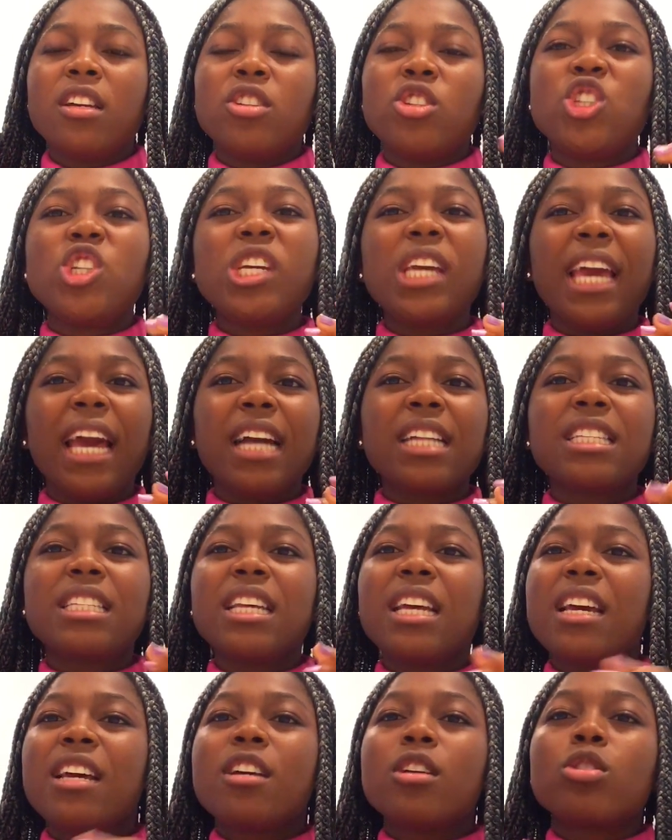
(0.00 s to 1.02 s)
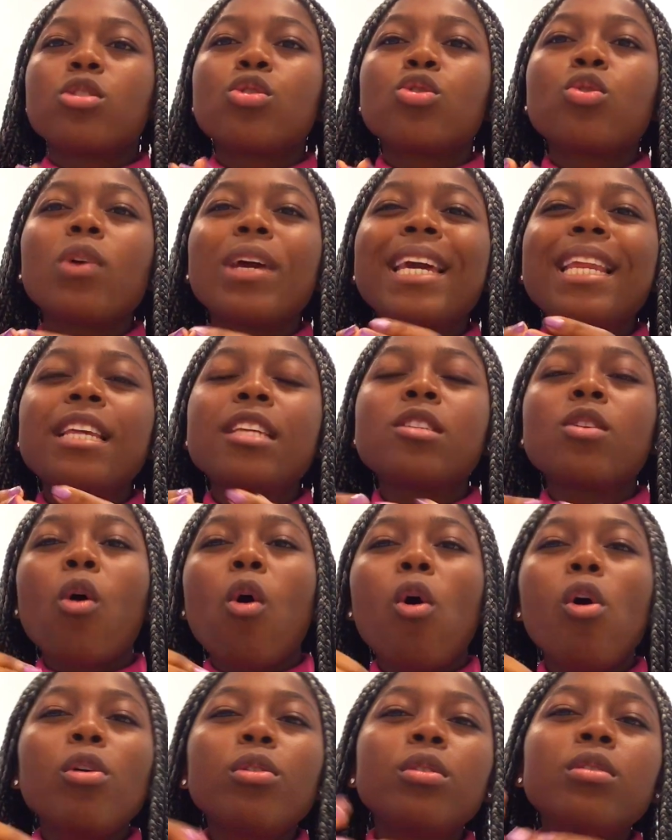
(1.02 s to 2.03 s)
You get? So it is
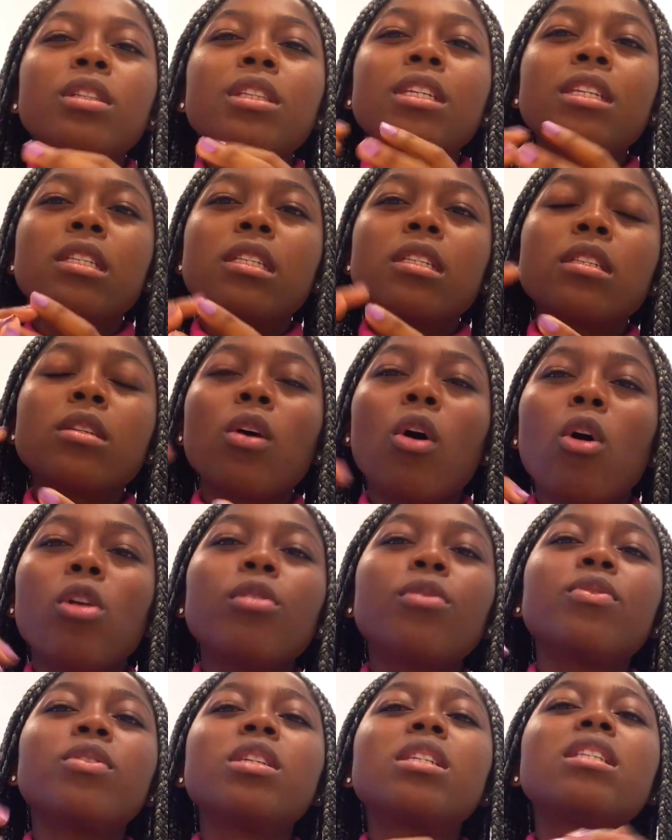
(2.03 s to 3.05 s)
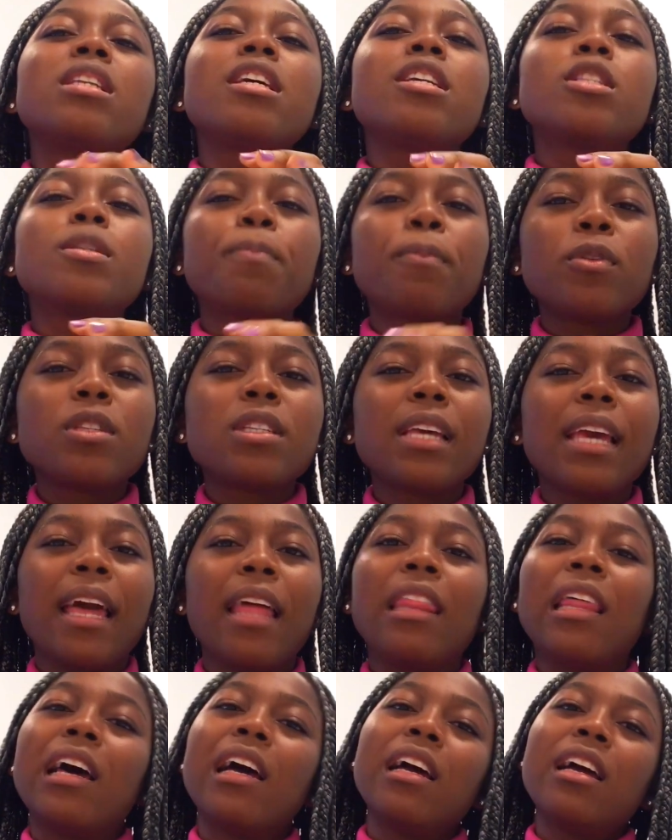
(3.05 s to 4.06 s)
all of these things put
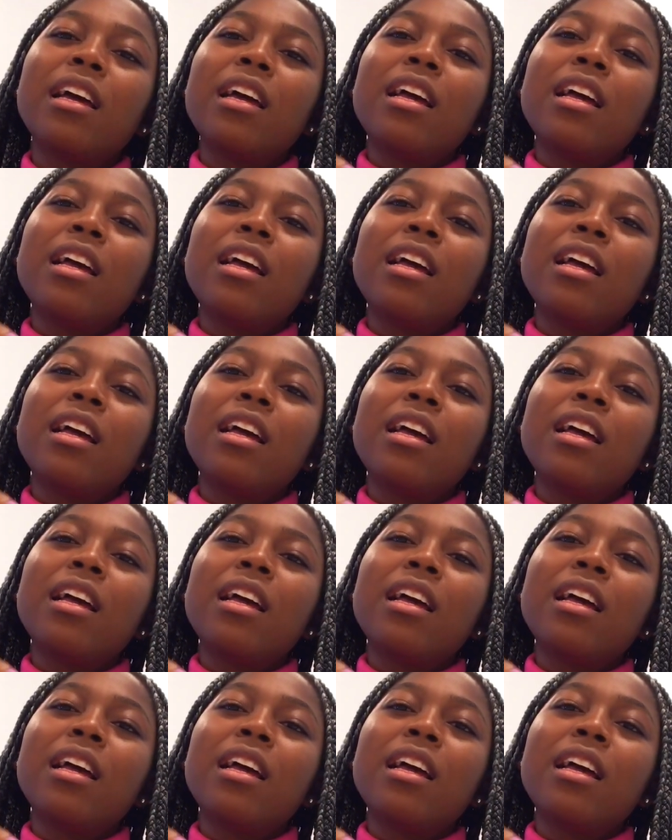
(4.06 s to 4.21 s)
together